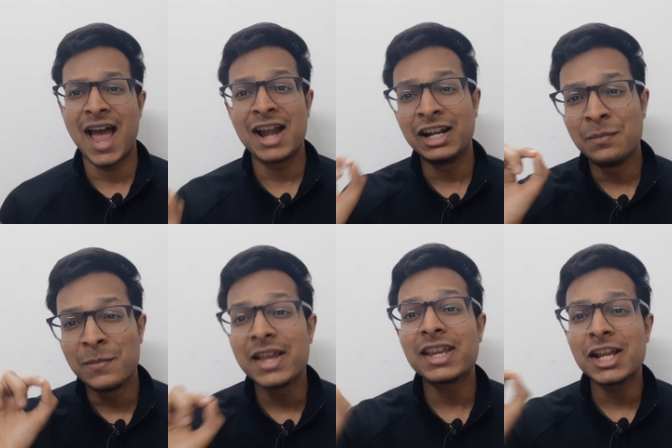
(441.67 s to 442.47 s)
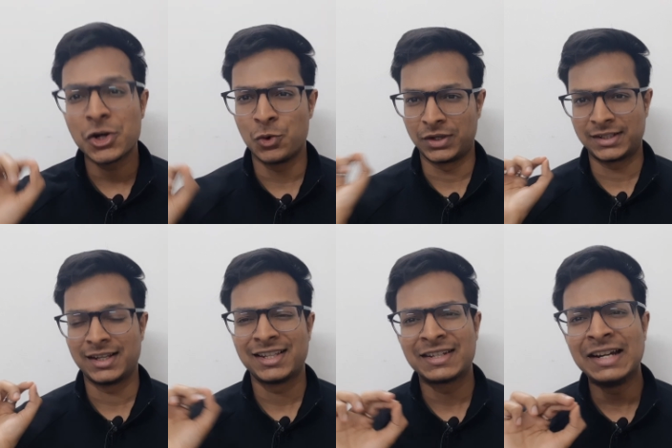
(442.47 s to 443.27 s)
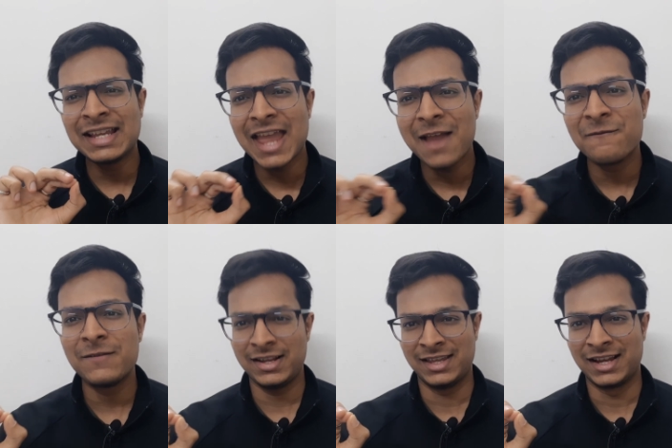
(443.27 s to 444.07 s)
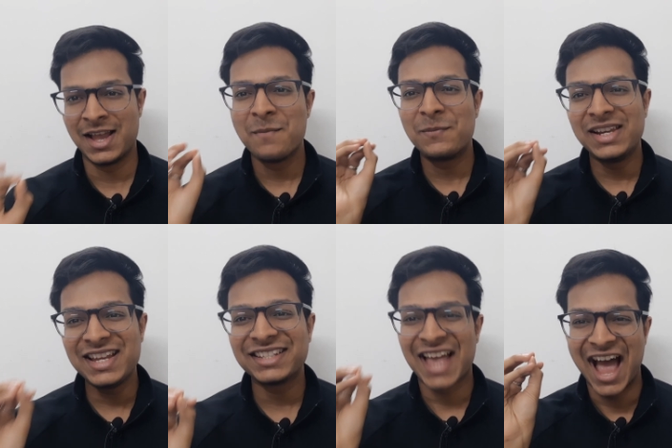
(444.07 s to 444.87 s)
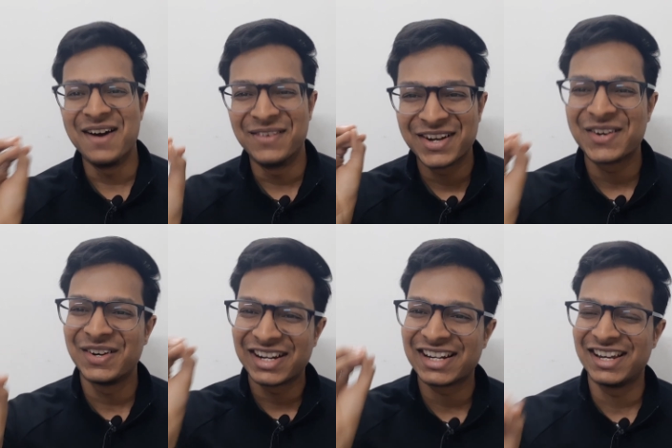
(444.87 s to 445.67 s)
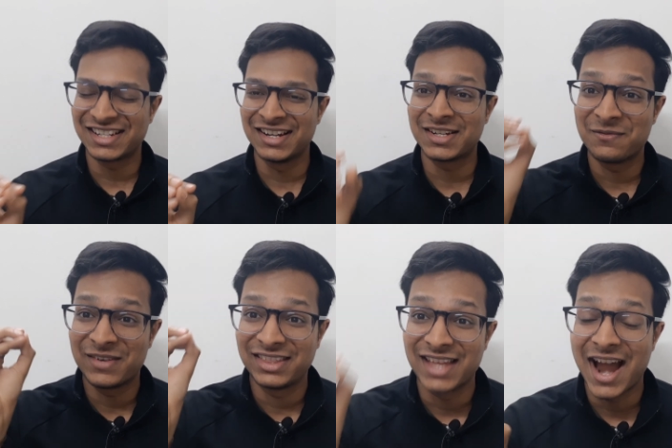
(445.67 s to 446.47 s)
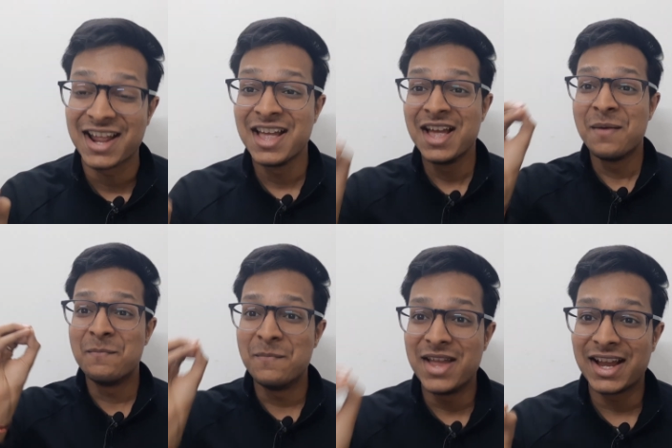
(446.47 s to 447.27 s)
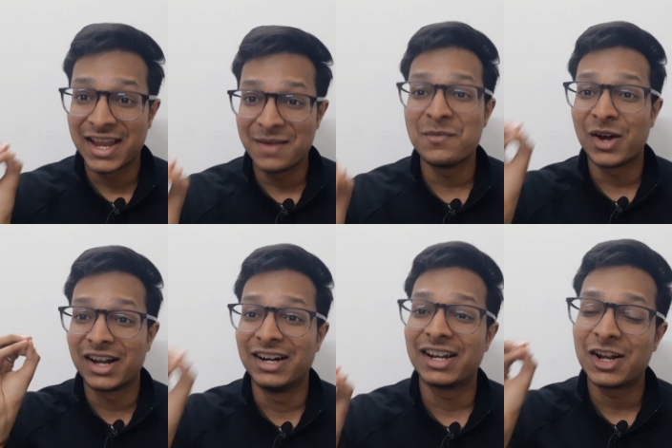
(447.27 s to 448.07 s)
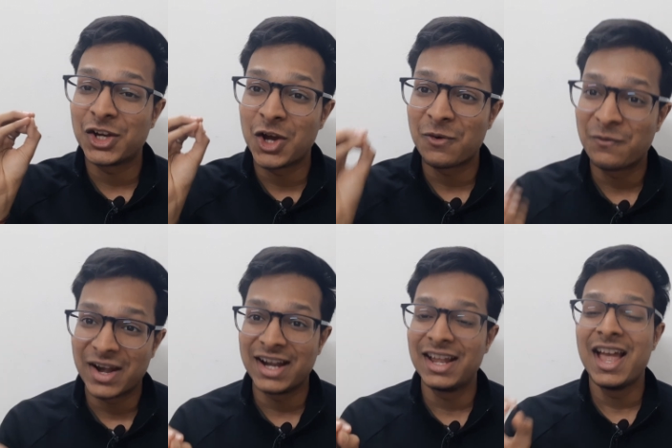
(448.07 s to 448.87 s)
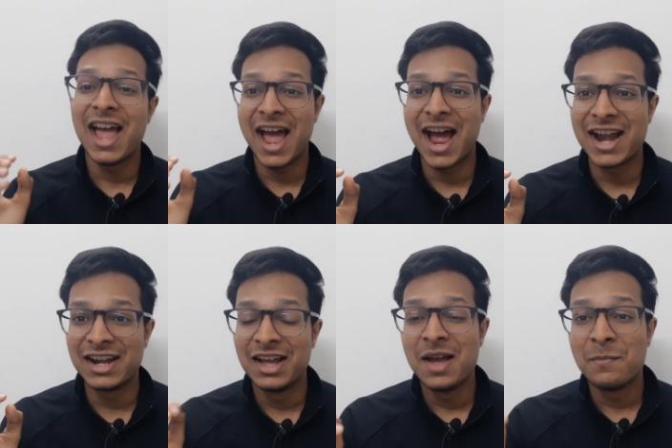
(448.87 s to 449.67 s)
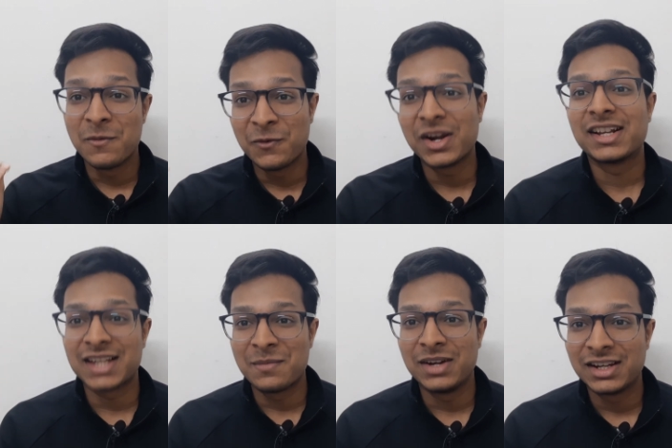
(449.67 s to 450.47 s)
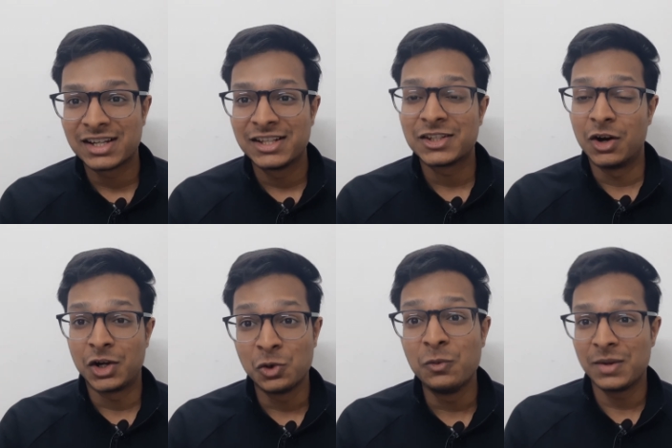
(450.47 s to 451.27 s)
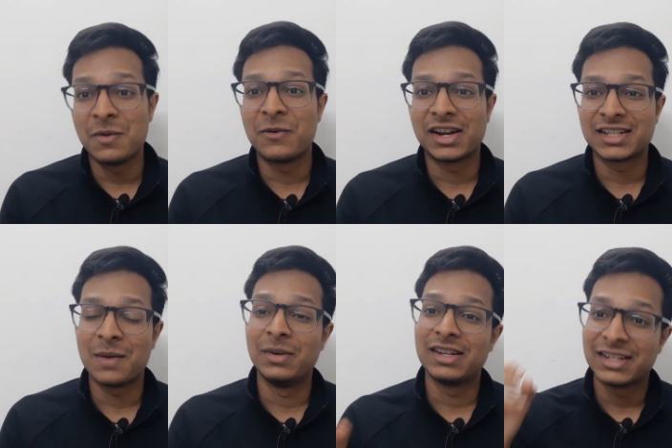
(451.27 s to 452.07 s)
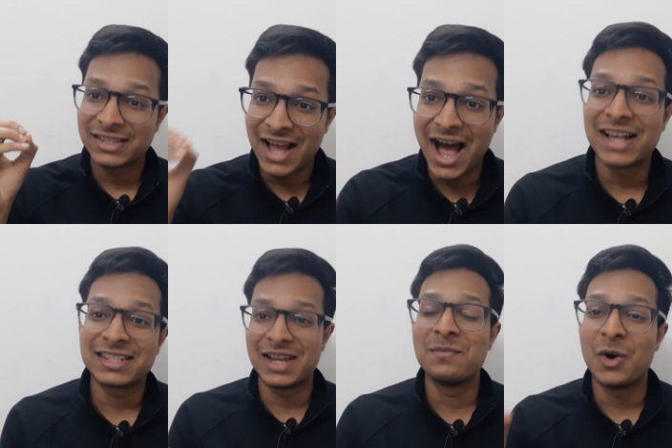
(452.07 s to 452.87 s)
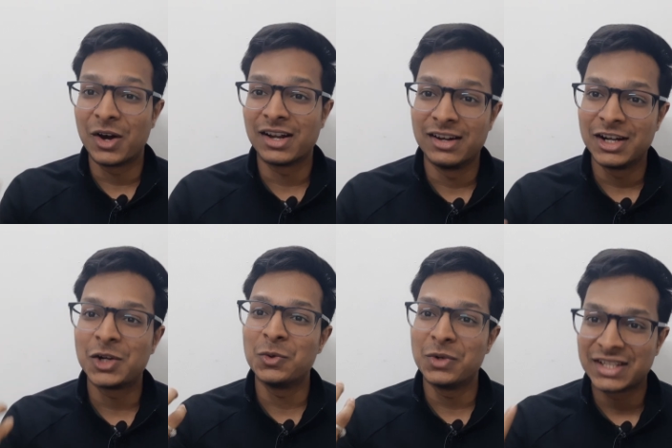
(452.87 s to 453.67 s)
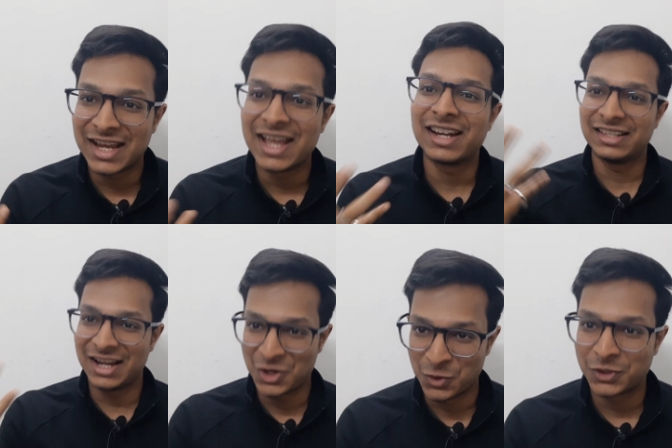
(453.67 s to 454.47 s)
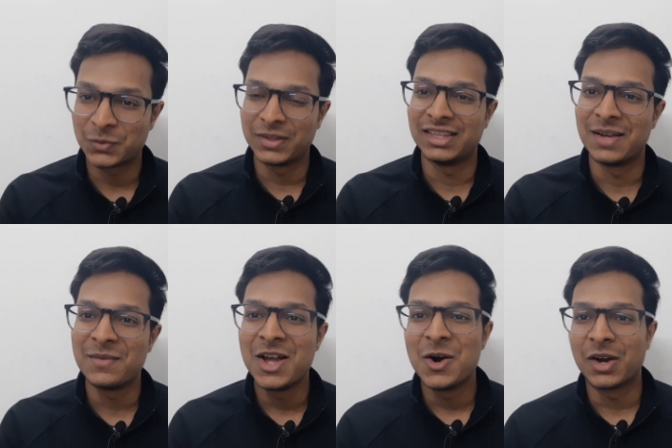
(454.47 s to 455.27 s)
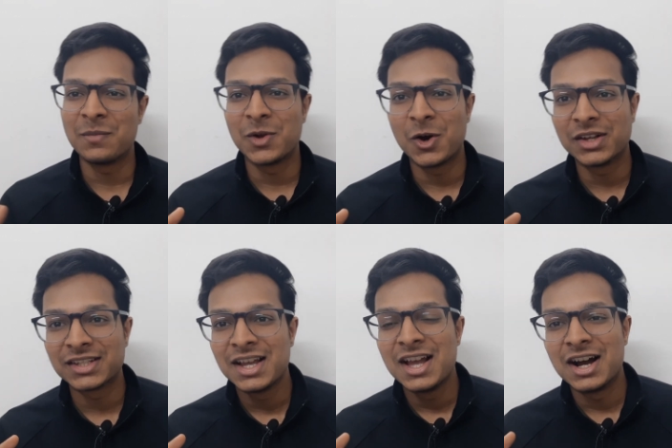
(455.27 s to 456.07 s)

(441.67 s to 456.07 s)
and making notes, studying everything. Please have a good relationship with that. Make him or her your friend and before examinations or 2 weeks before examinations, ask him or her to share their notes with them. Okay, because